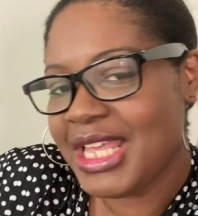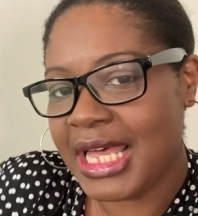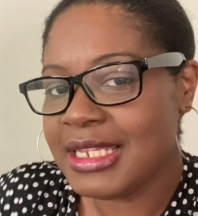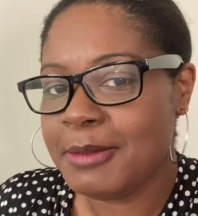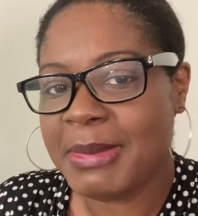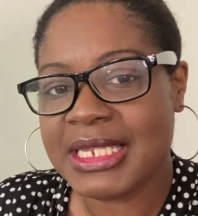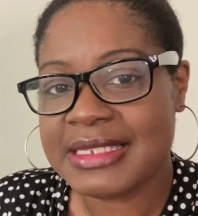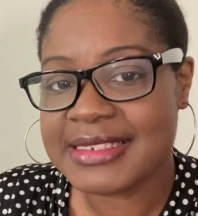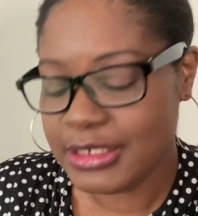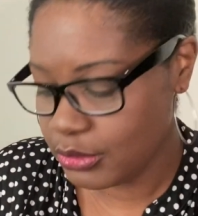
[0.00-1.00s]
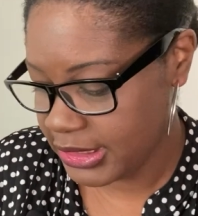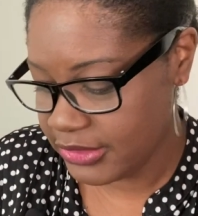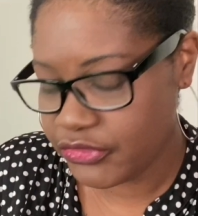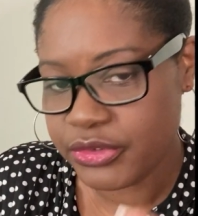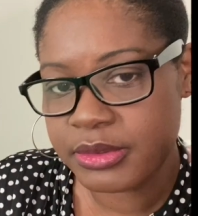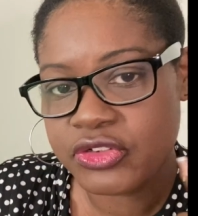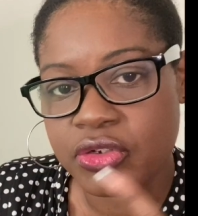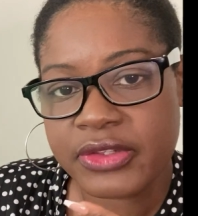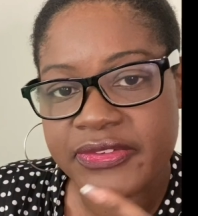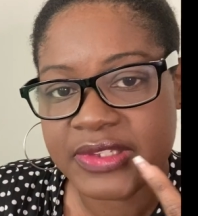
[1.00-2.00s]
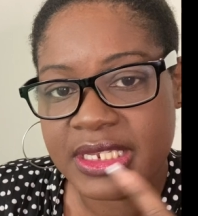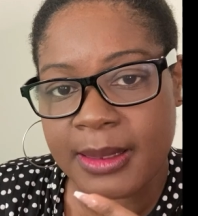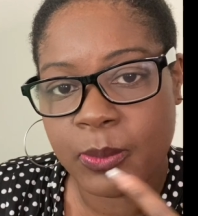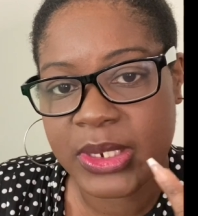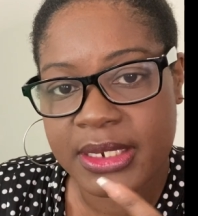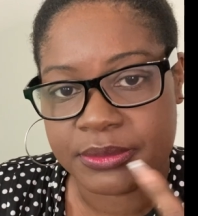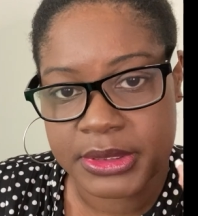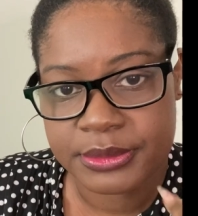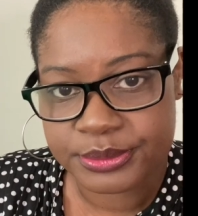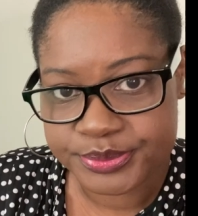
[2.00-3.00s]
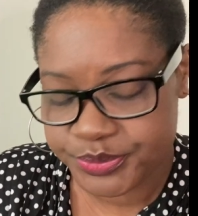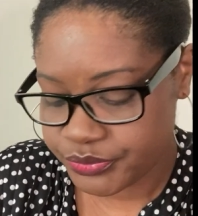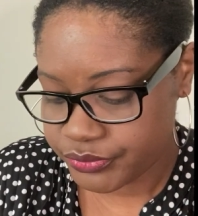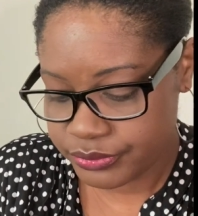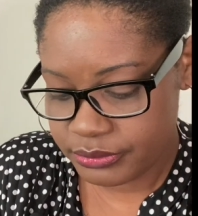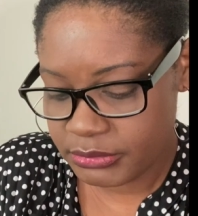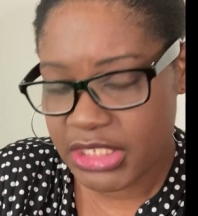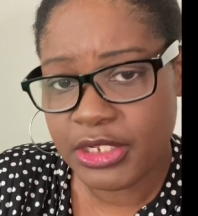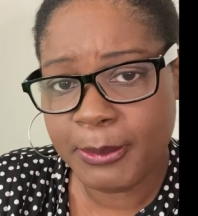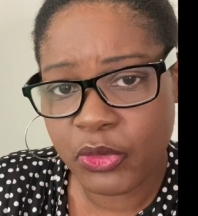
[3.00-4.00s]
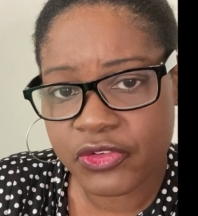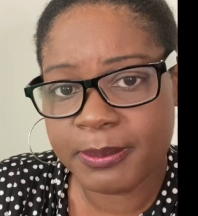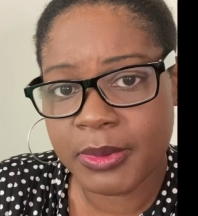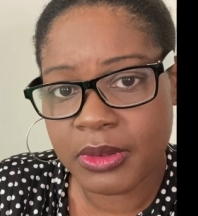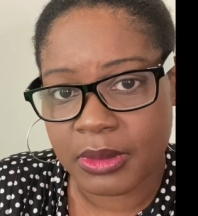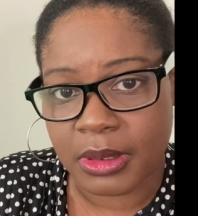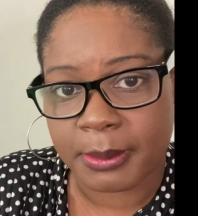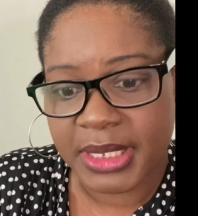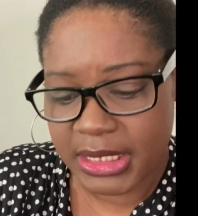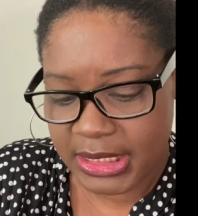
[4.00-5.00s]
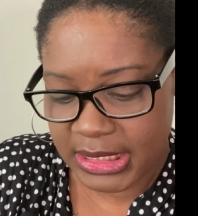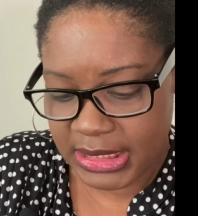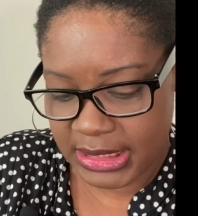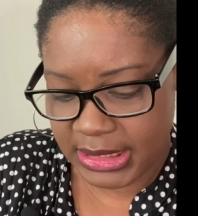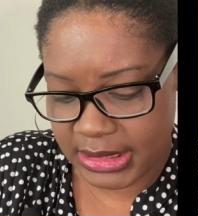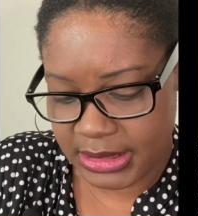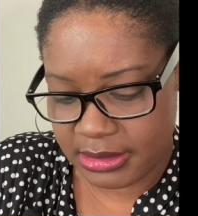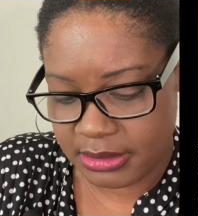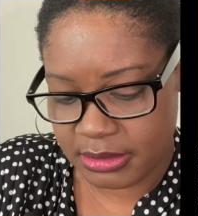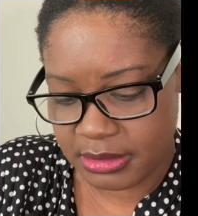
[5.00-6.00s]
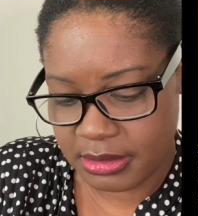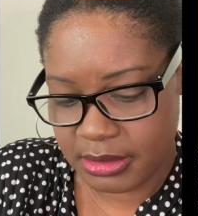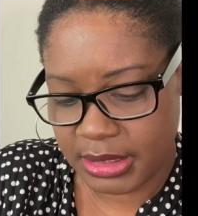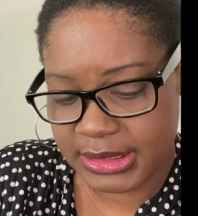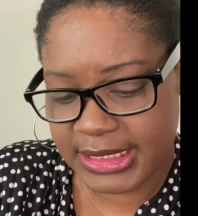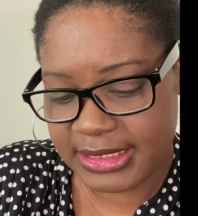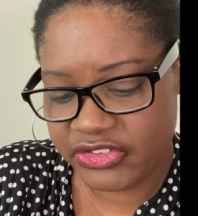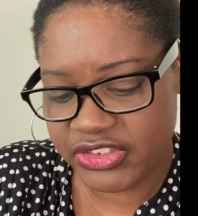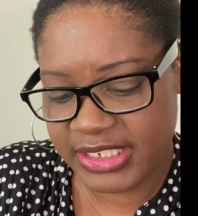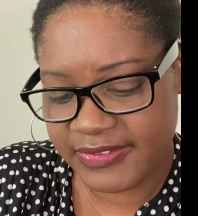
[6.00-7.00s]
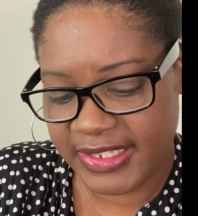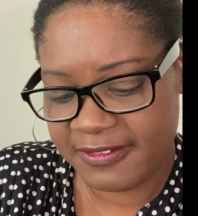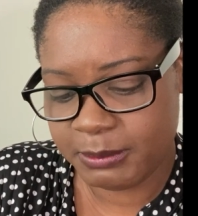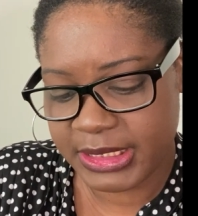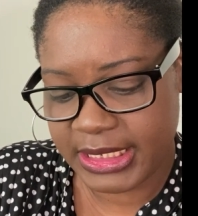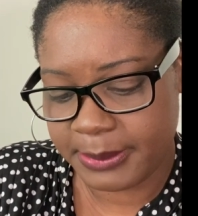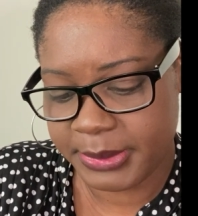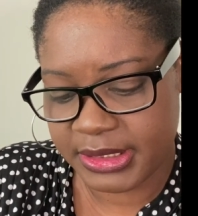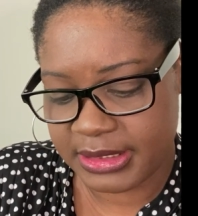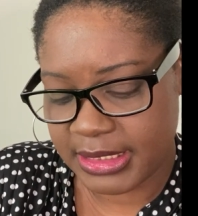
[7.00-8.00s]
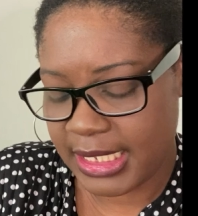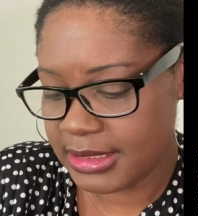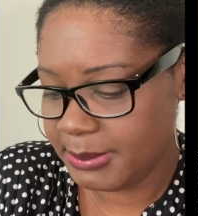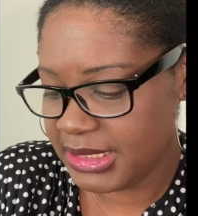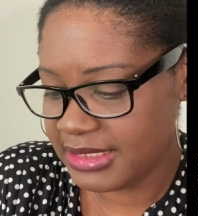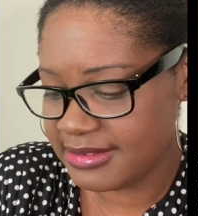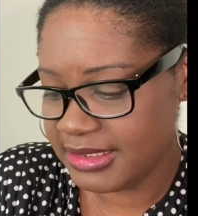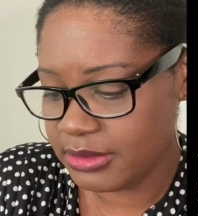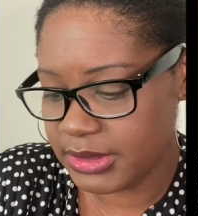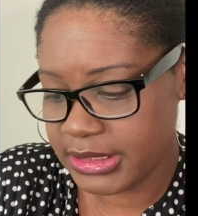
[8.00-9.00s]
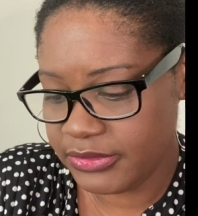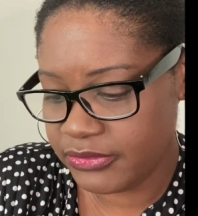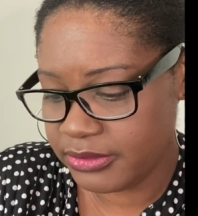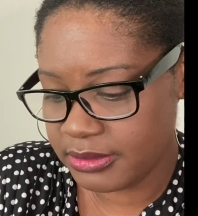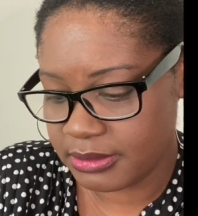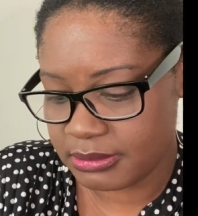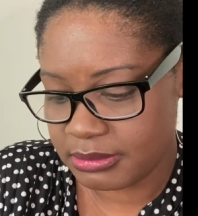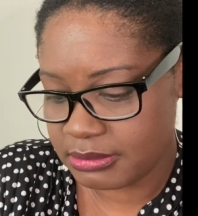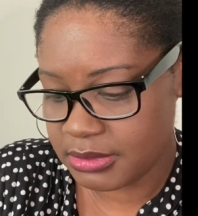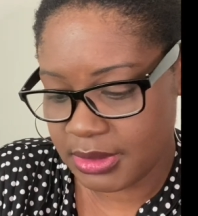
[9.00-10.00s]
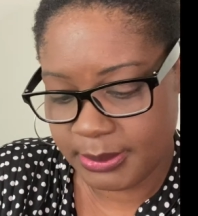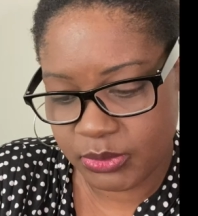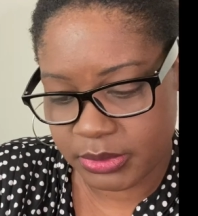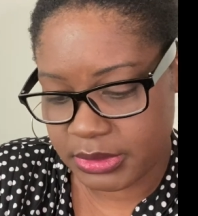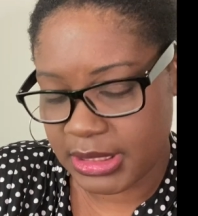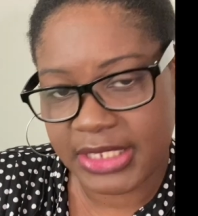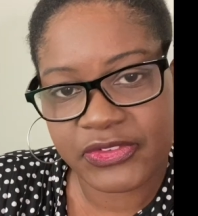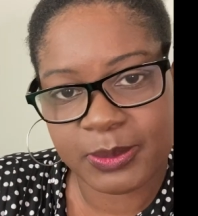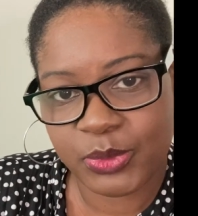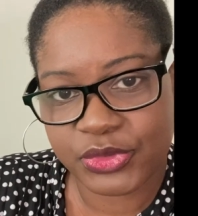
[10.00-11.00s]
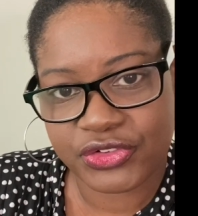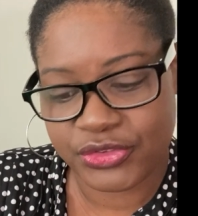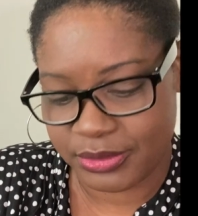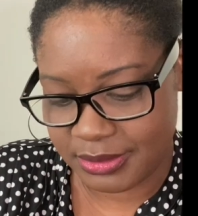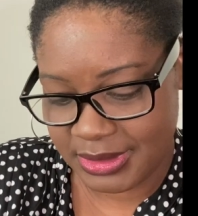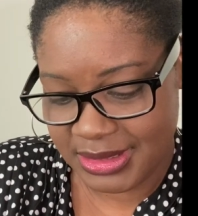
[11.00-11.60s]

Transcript: I love my Latino lady too because y'all see I'm wearing the Boss Balm. And Aaliyah, she is half black, but I love my Latino ladies too. Come on, I support y'all.